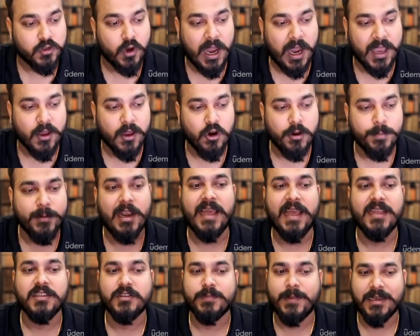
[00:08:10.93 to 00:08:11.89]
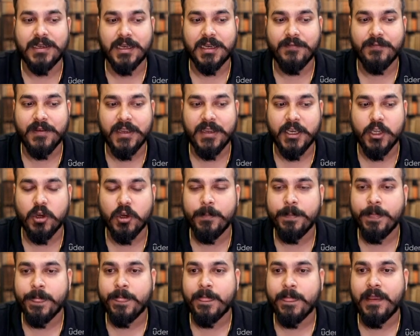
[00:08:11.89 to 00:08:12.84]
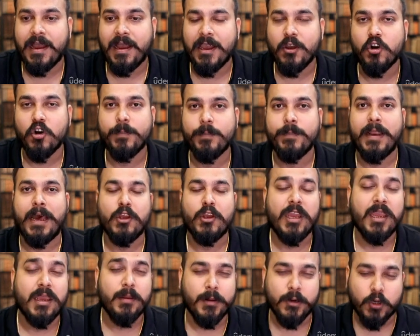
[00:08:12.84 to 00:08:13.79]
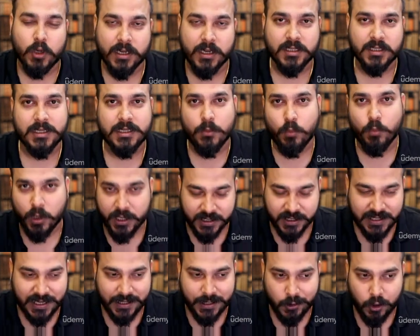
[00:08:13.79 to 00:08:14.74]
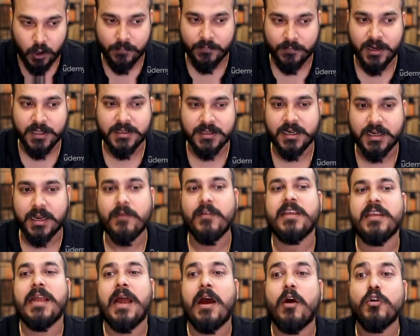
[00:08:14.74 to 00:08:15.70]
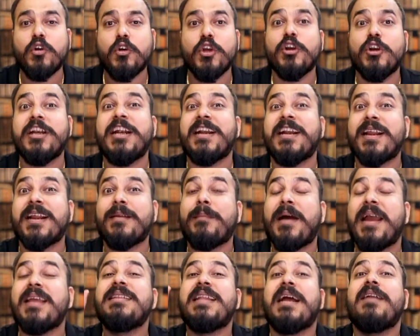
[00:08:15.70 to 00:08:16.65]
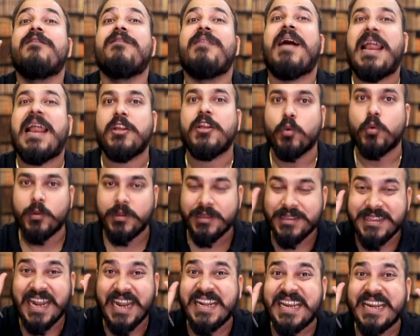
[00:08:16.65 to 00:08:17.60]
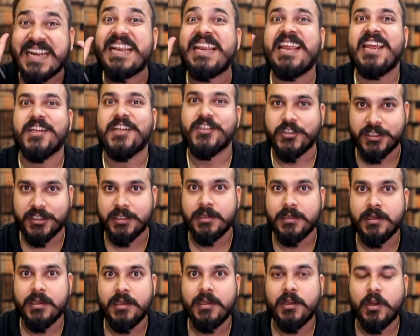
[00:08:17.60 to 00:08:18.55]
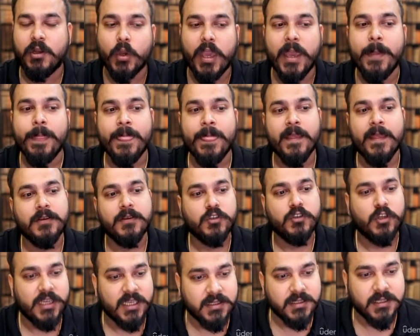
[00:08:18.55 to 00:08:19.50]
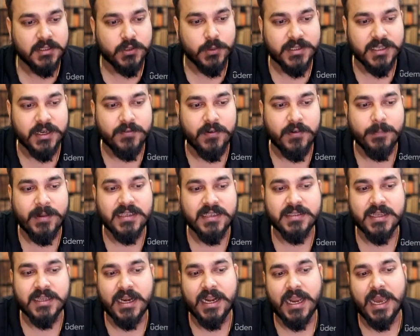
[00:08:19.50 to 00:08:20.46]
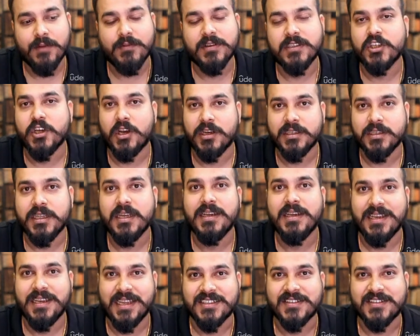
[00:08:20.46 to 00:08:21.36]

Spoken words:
So I hope you like this particular video. I hope now you're able to understand what exactly confidence interval is and how do you determine that value, that range, okay? So yes, this was it from my side. I will see you all in the